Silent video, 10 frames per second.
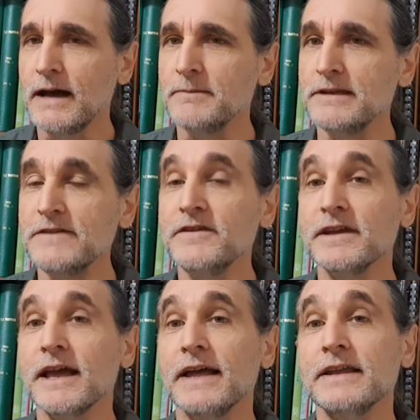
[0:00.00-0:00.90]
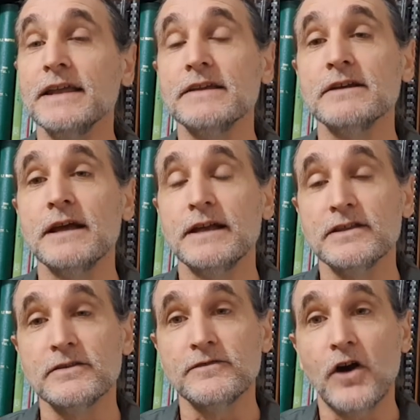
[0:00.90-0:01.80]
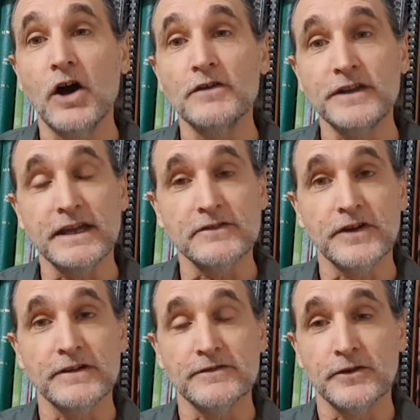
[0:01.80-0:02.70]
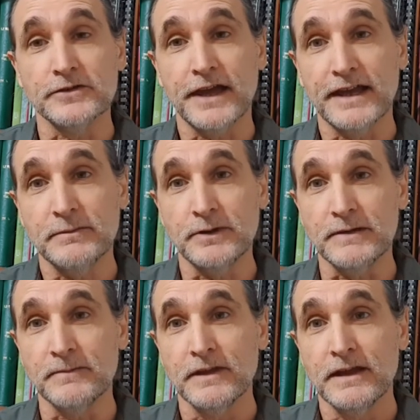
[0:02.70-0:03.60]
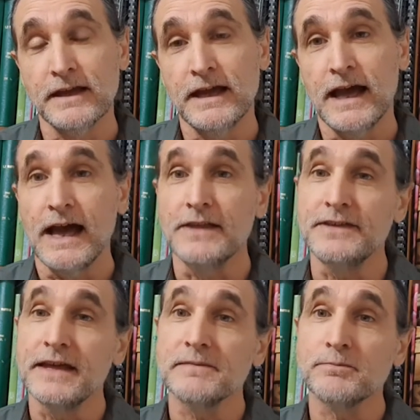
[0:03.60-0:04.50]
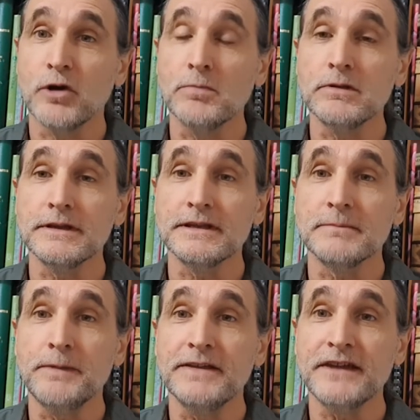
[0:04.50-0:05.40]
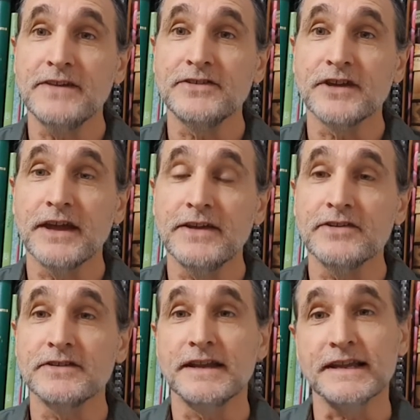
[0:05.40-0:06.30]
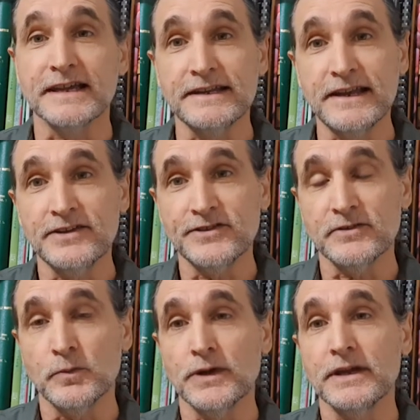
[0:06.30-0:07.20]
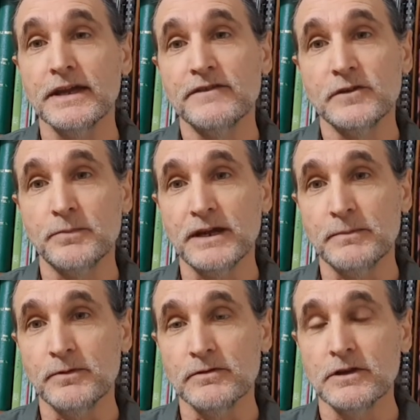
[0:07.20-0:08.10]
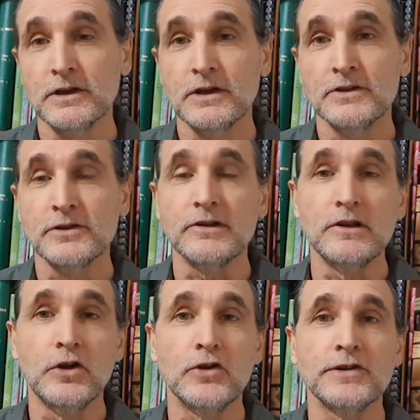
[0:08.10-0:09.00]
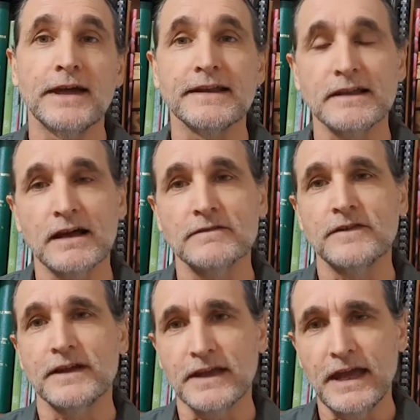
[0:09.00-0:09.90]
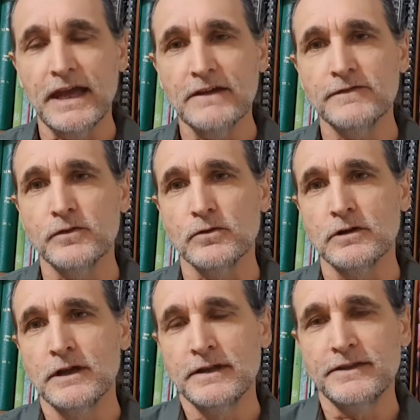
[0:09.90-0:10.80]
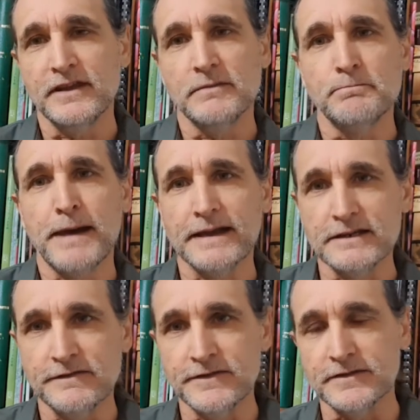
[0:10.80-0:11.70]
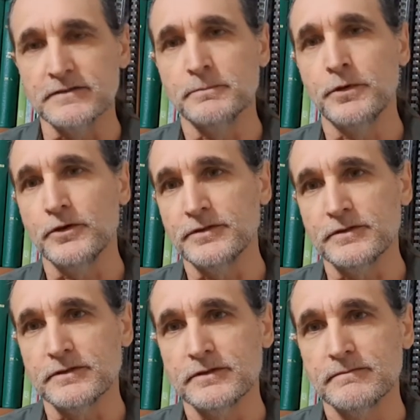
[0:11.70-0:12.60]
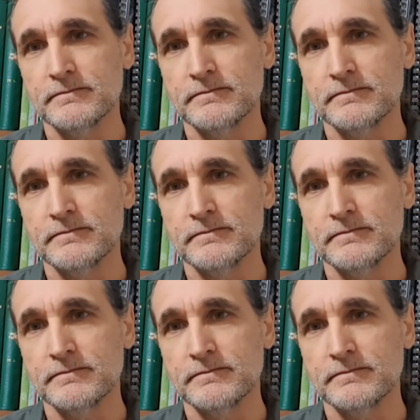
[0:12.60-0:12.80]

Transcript: living and surviving in a rainforest canopy. And that's probably the best education and connection we can give to people to learn and love and care for these magnificent persons.